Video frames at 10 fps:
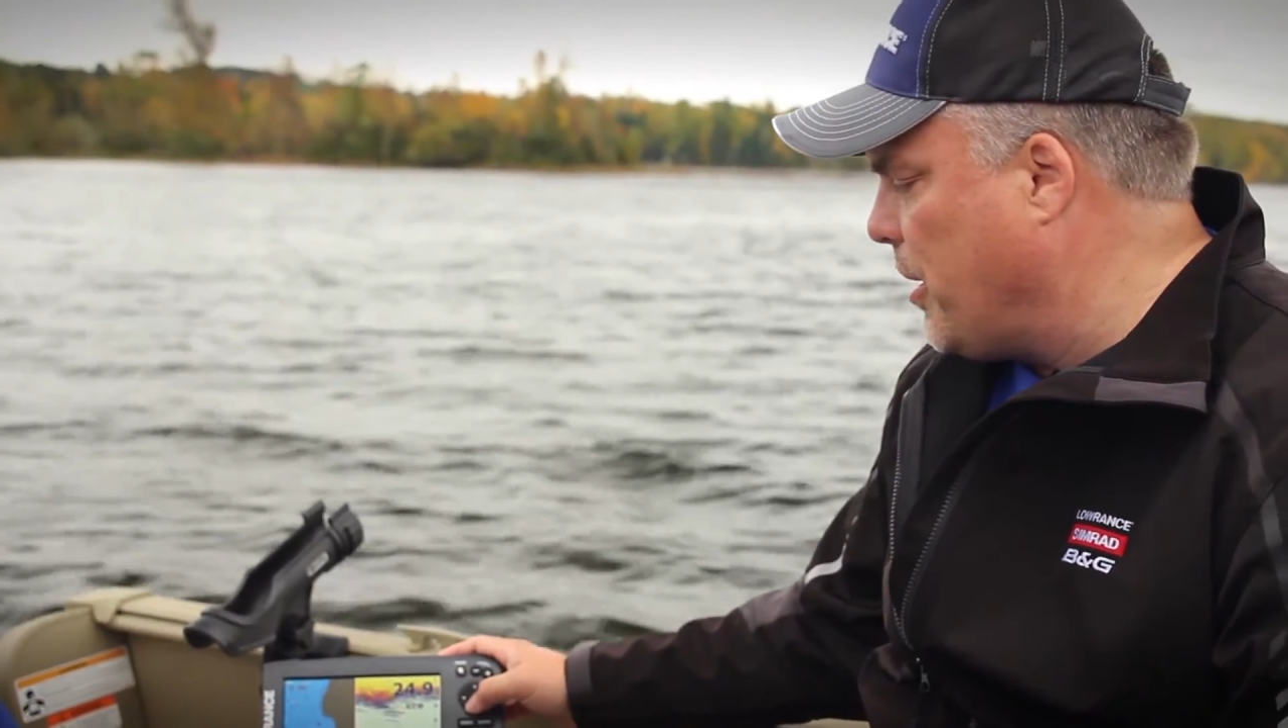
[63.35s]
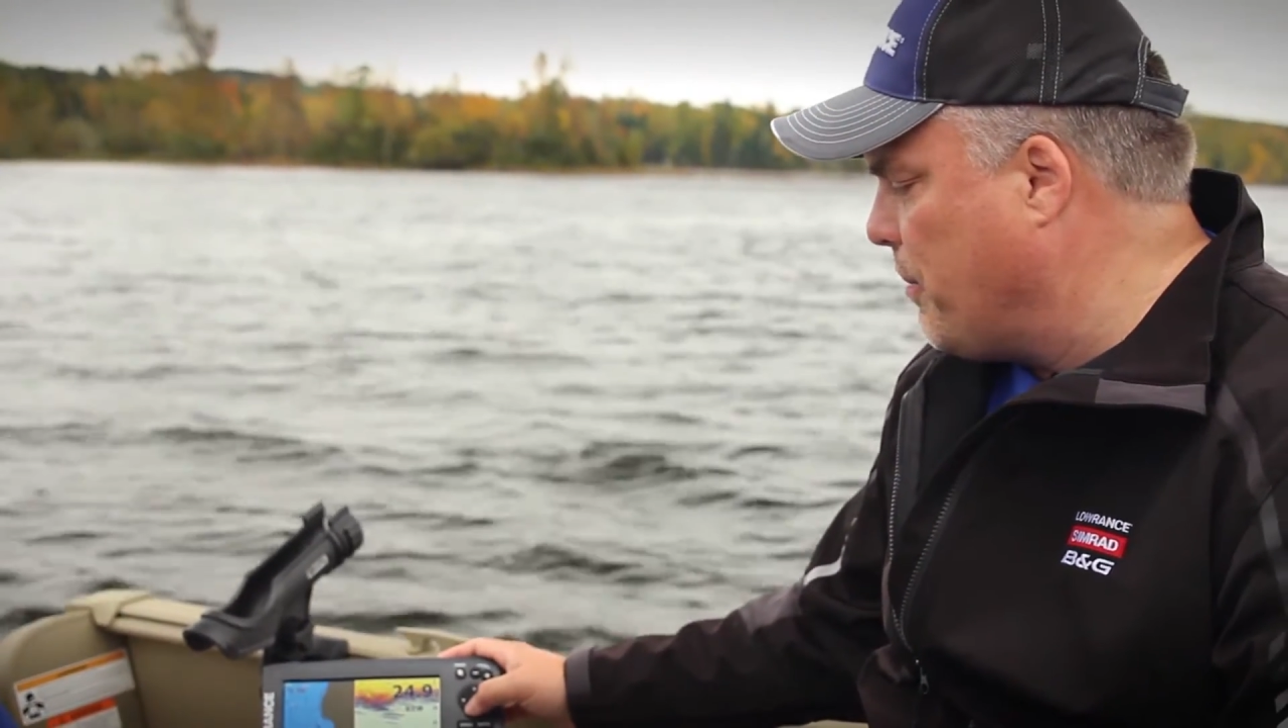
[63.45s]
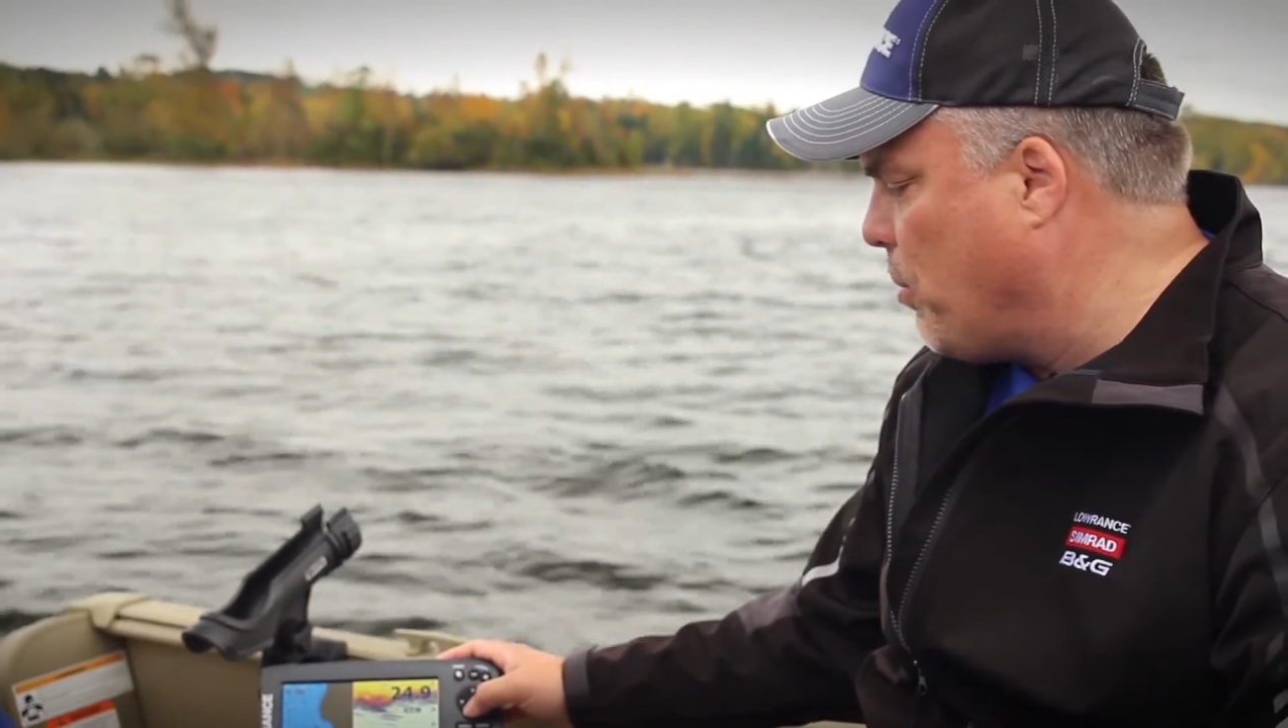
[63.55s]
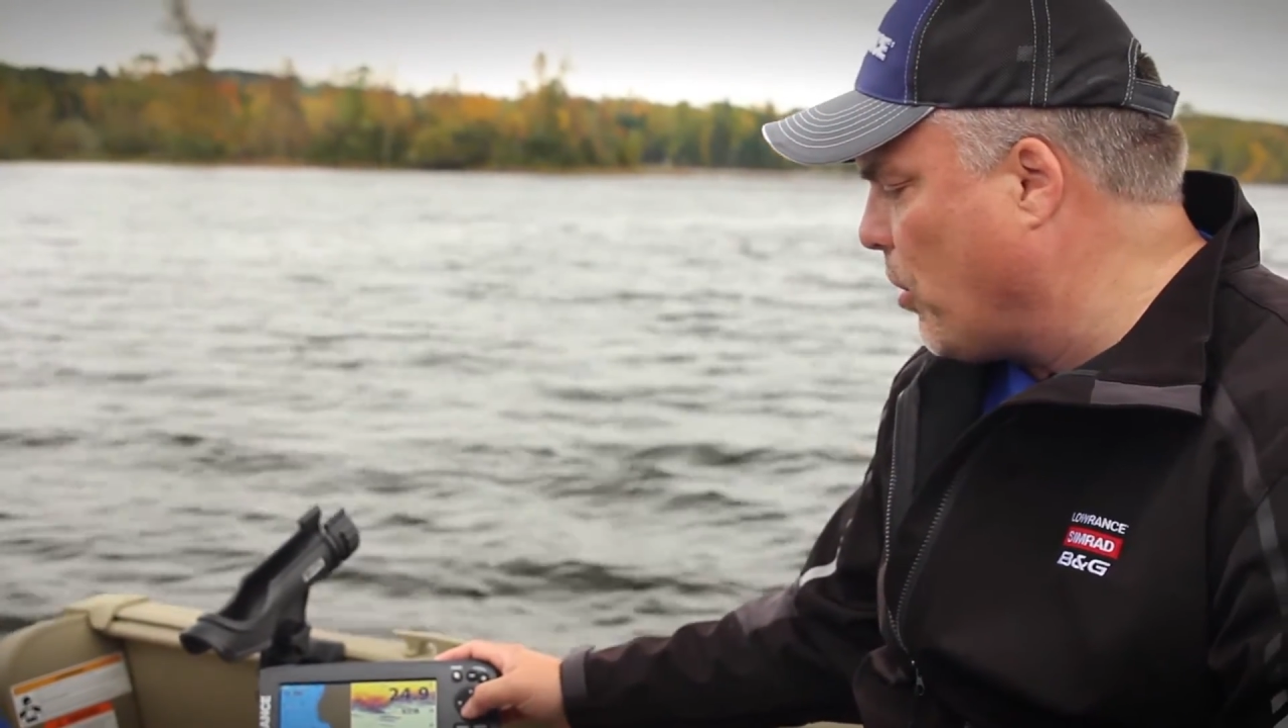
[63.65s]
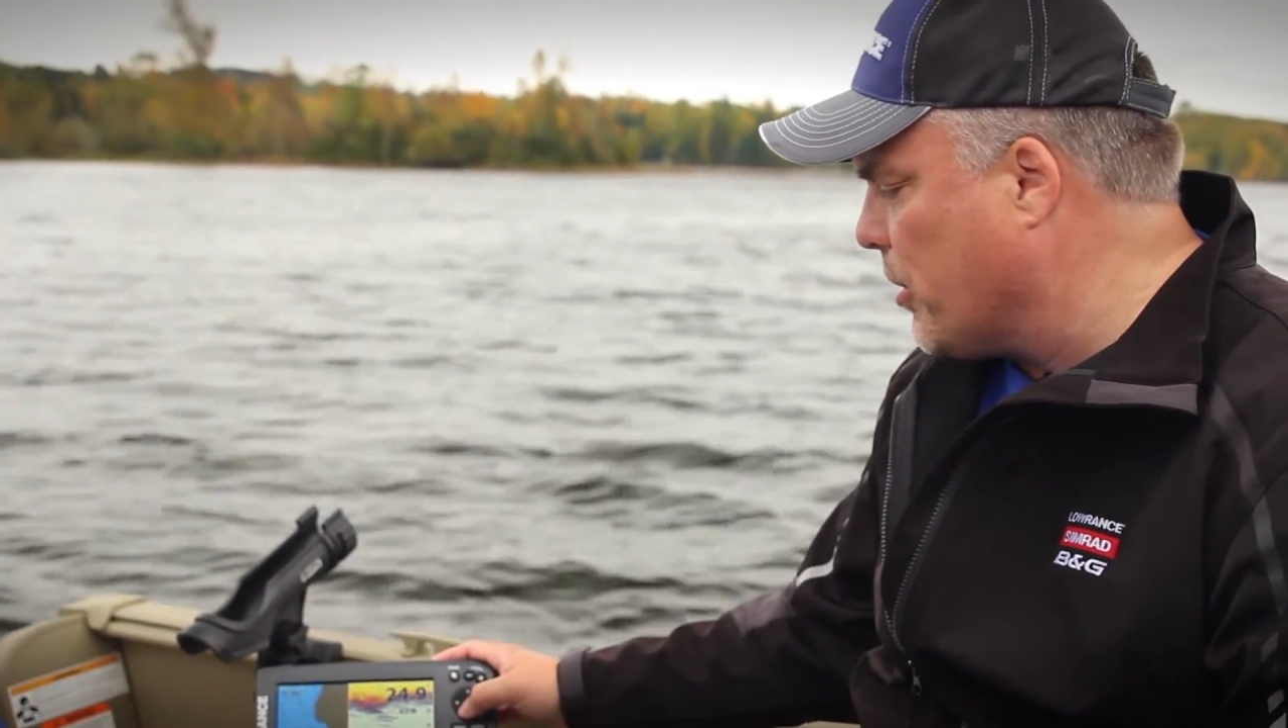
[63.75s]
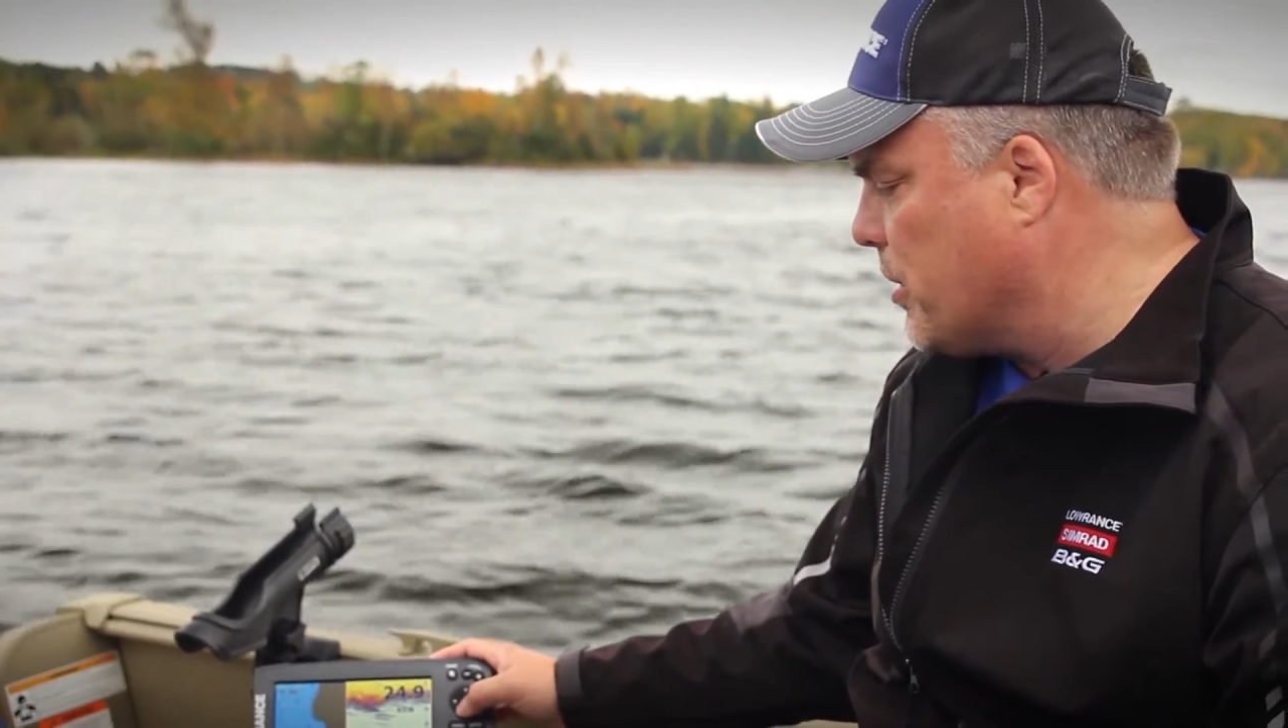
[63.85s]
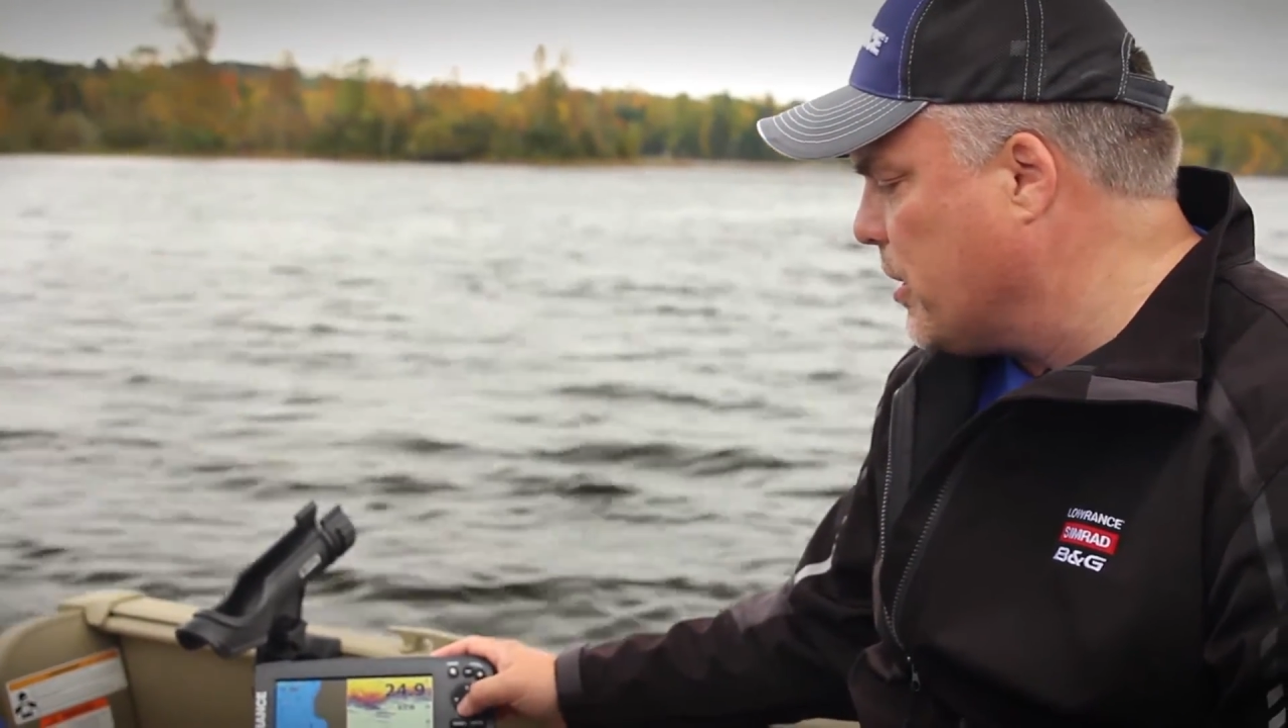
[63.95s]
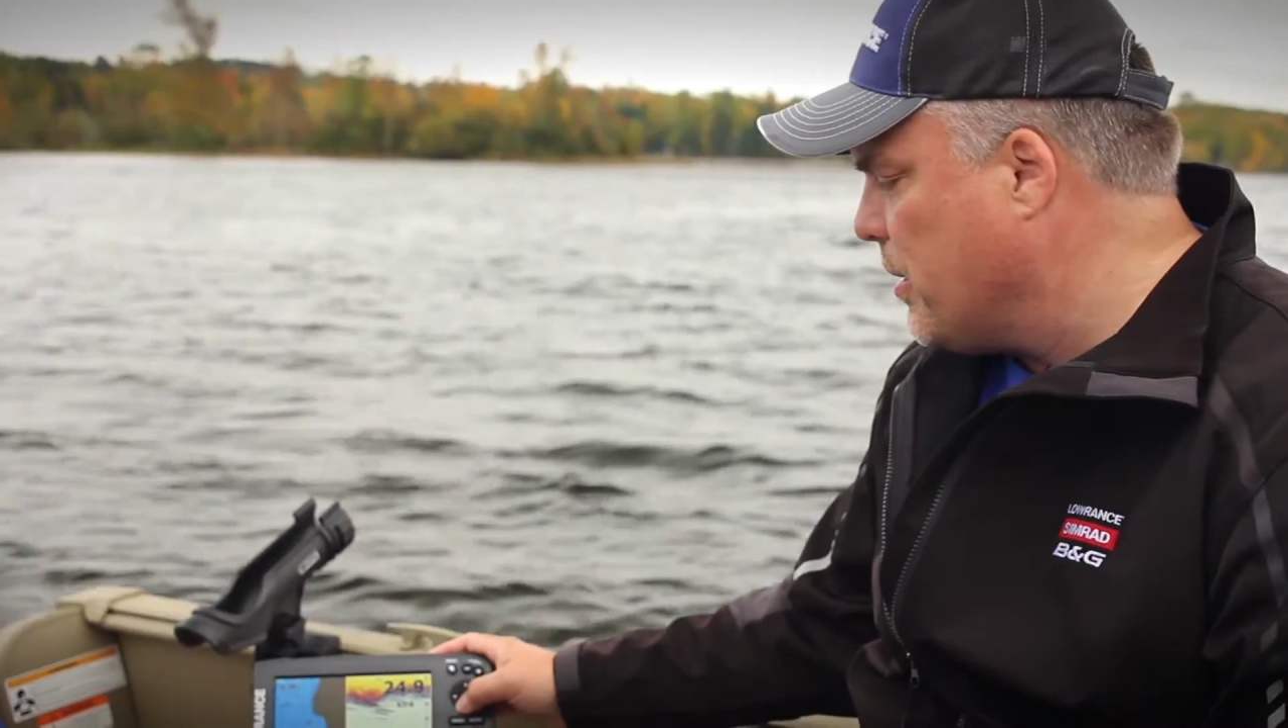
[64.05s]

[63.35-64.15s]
unimportant.